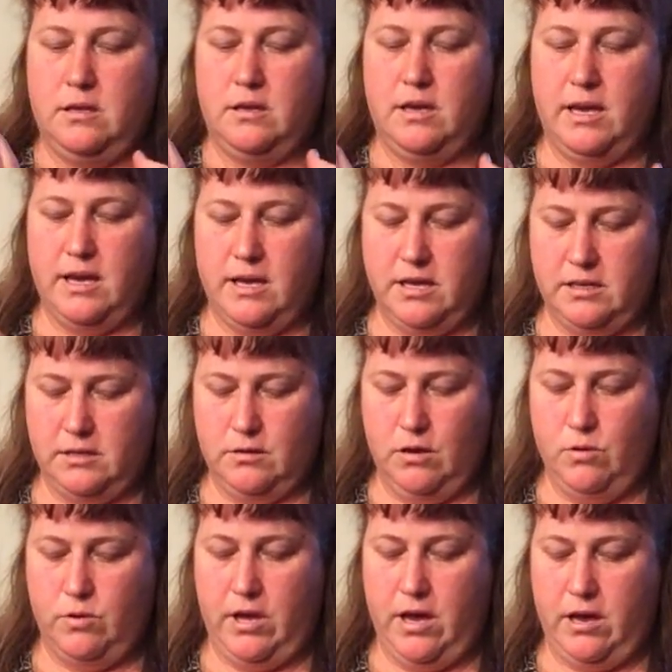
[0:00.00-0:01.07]
And
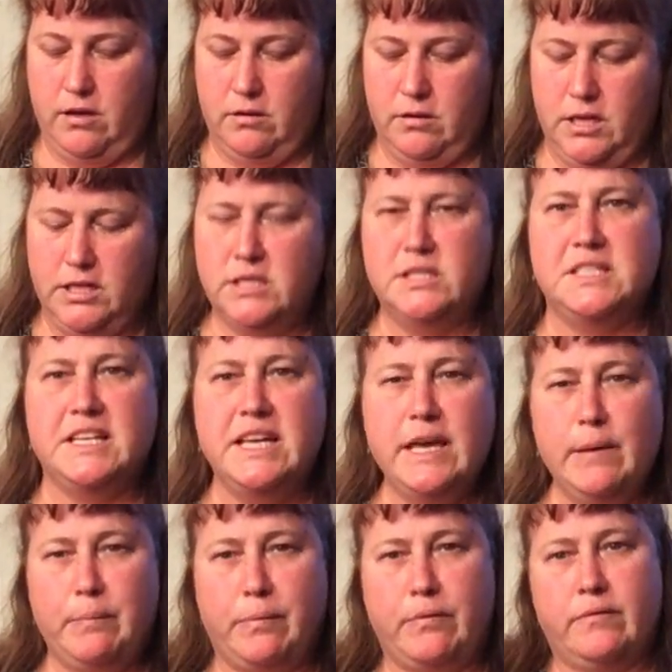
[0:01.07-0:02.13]
oh yeah, it's deep.
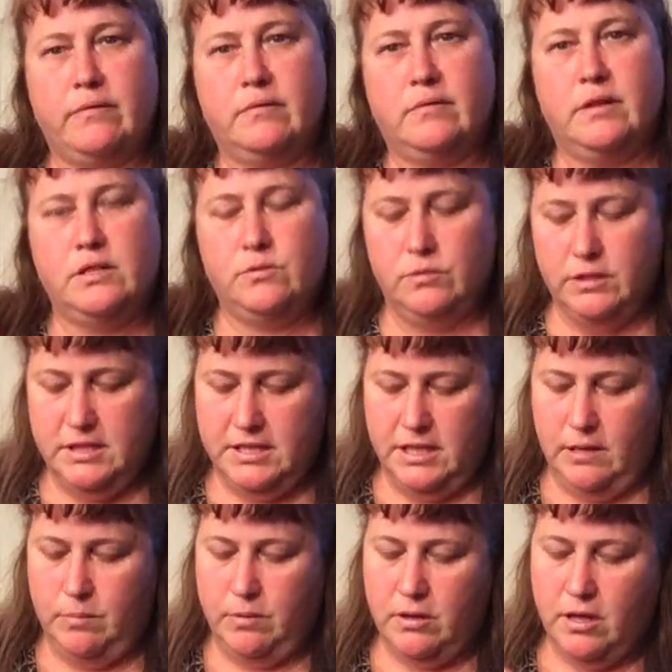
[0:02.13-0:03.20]
It's really
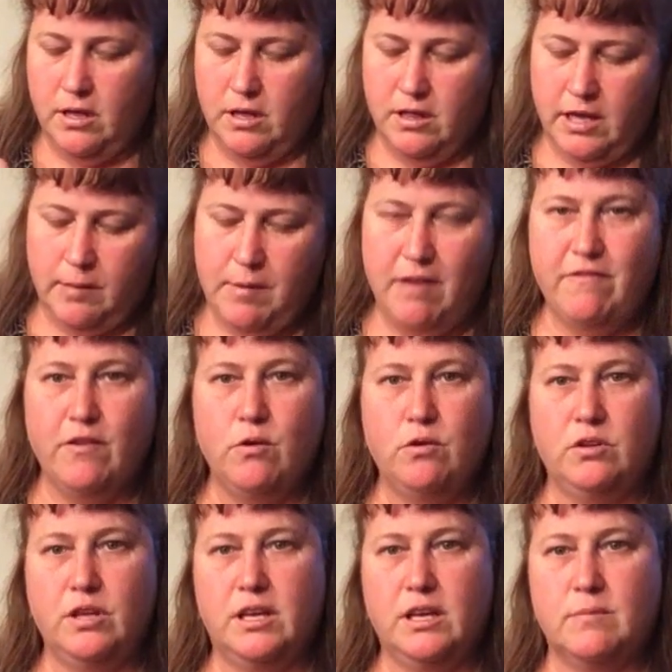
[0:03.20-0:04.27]
deep. Like my phone
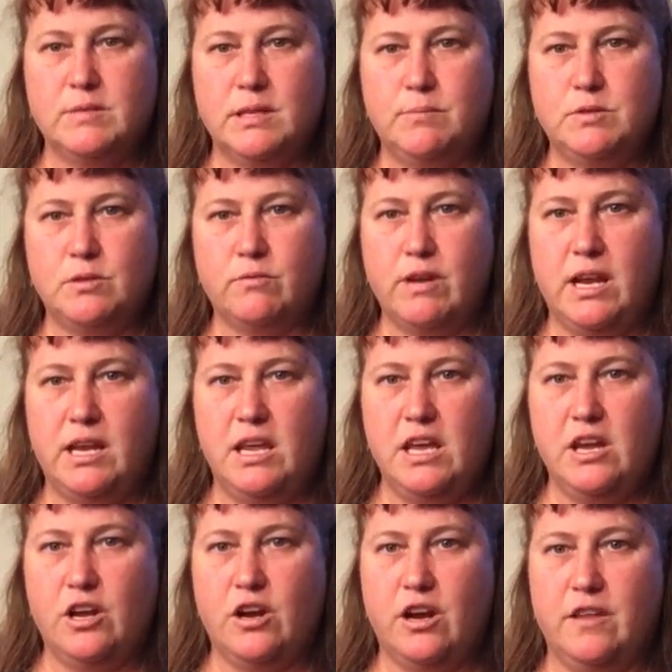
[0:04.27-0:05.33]
only comes up to right
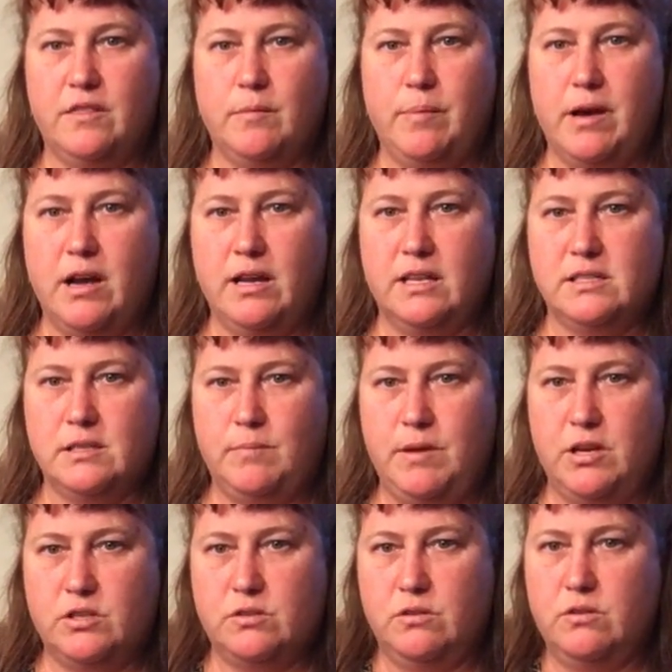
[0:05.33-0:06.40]
here and the pocket's up
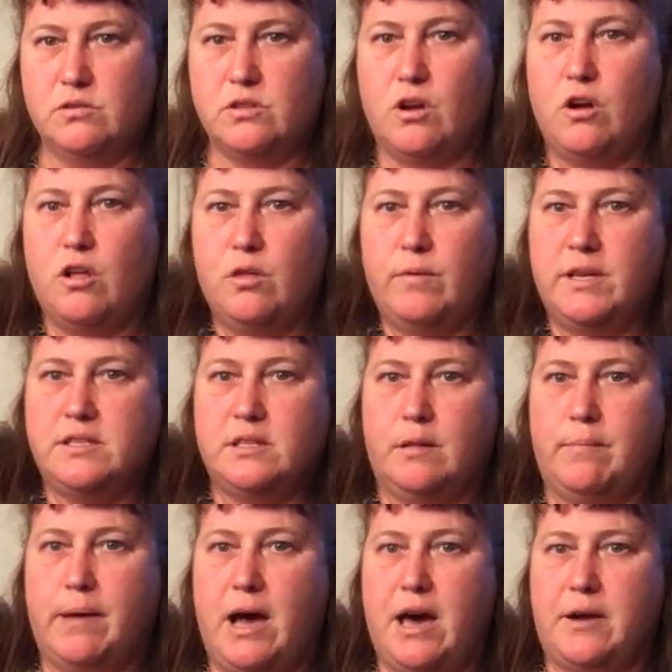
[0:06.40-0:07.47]
here, so it goes all the way to the
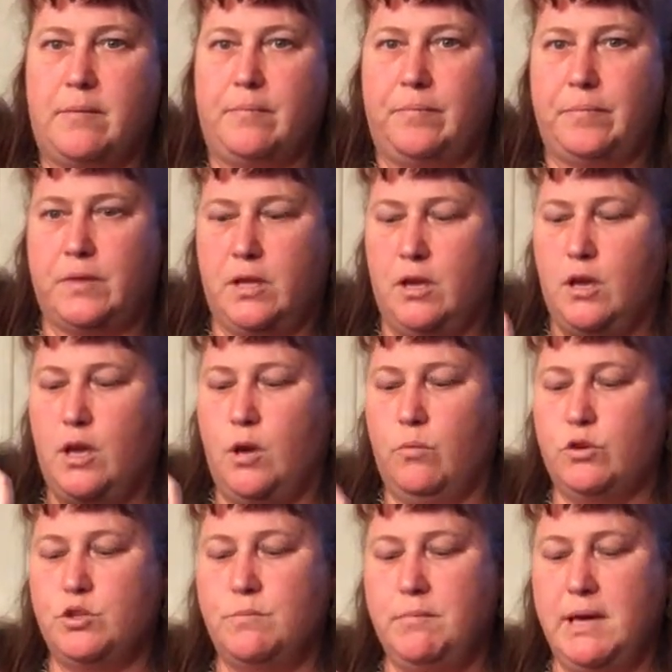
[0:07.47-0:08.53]
bottom,
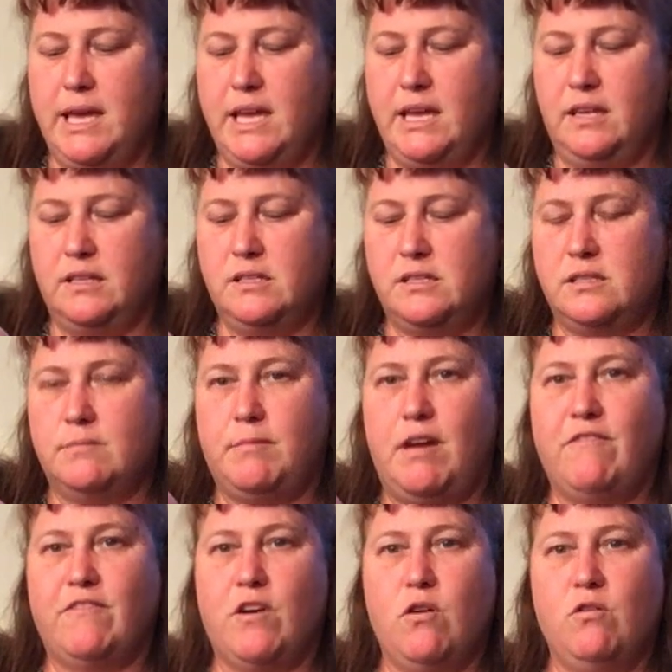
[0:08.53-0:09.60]
which means my
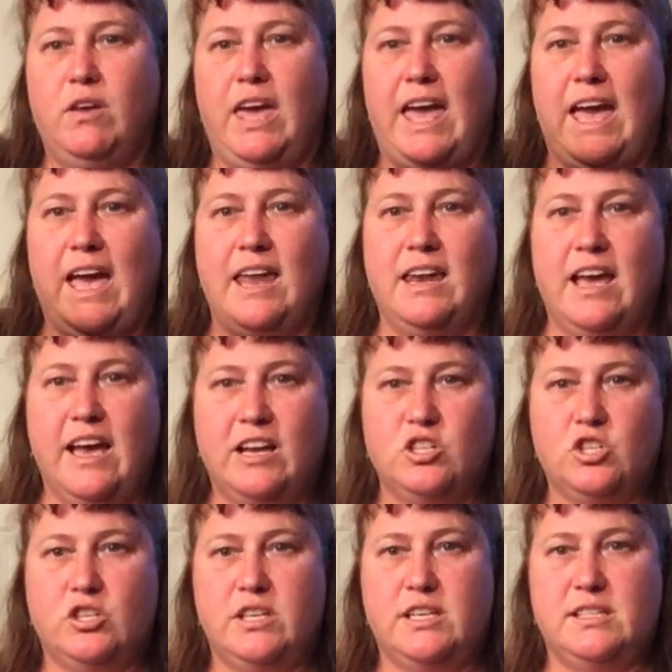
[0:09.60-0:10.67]
phone can
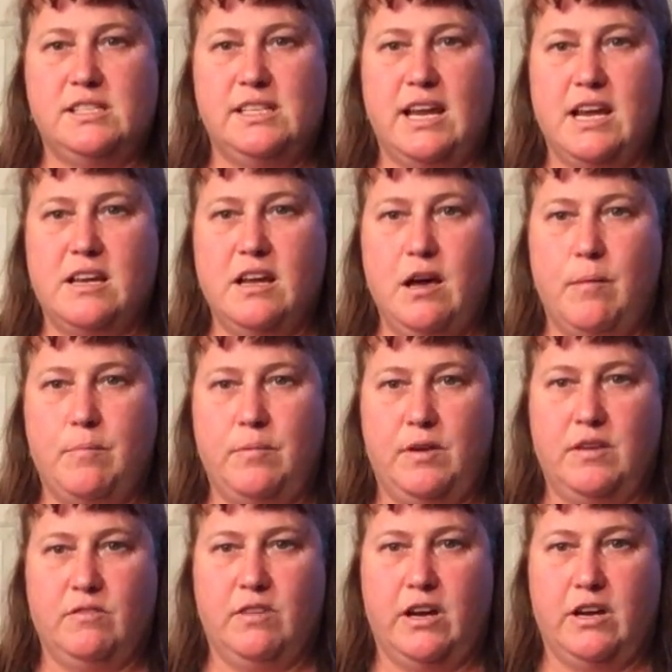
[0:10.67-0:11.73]
actually stand up
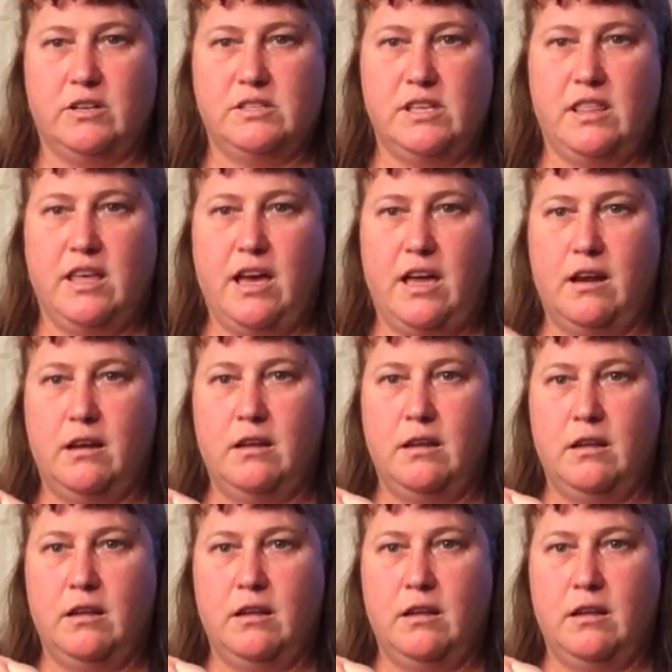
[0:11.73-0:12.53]
in there. See that?